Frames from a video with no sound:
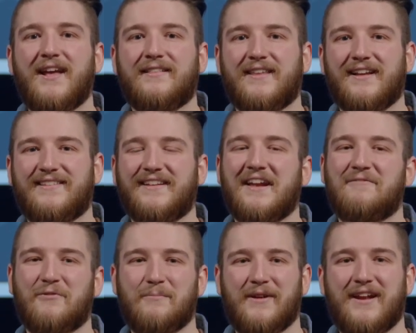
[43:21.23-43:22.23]
Thanks again
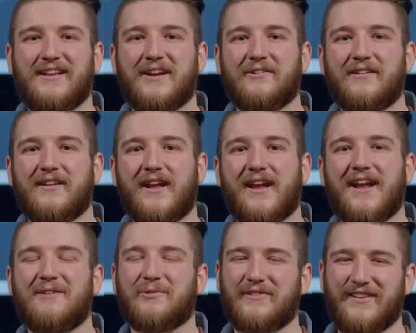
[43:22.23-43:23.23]
for being here today,
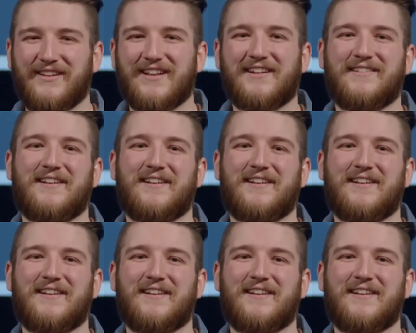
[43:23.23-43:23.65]
and we'll see you next